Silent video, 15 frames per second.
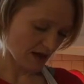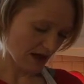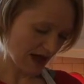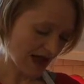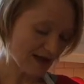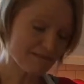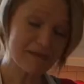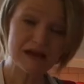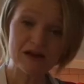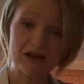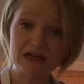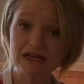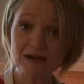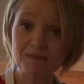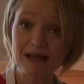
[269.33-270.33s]
I
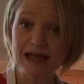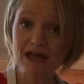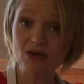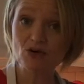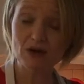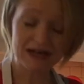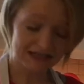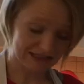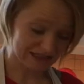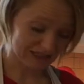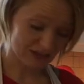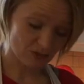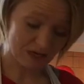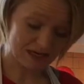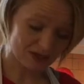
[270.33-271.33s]
married a man that has a
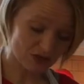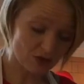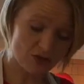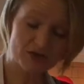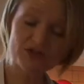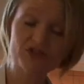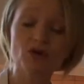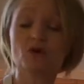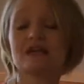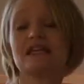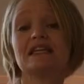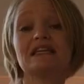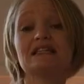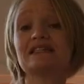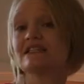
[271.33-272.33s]
sweet tooth, so he
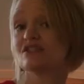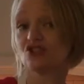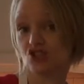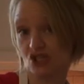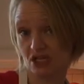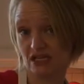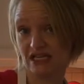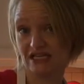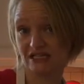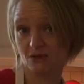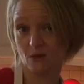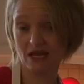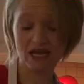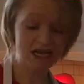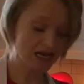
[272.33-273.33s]
needs his chili
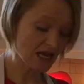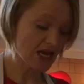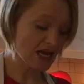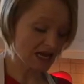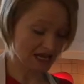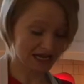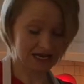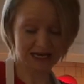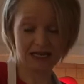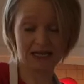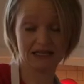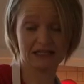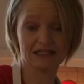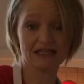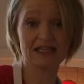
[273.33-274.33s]
sweet, he
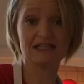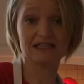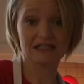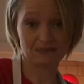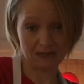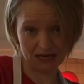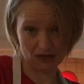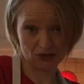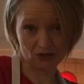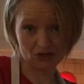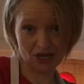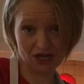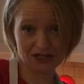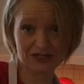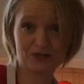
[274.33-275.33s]
needs his tomato
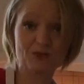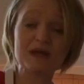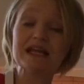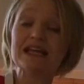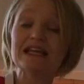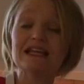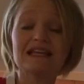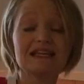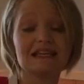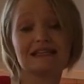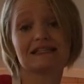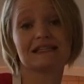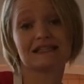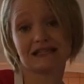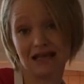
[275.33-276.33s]
sauce sweet, he
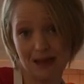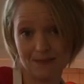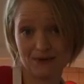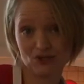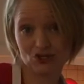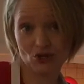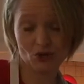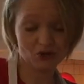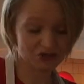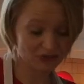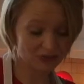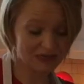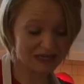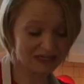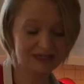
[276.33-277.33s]
needs his sloppy joe
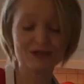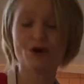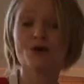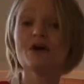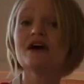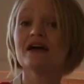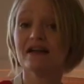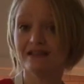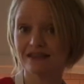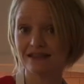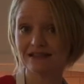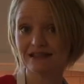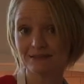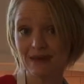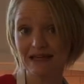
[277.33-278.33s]
sweet, so this
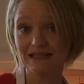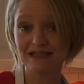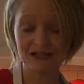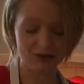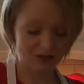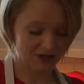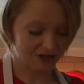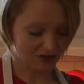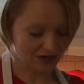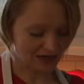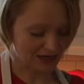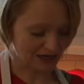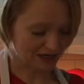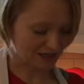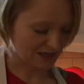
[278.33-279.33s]
is my secret
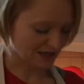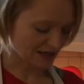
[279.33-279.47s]
ingredient.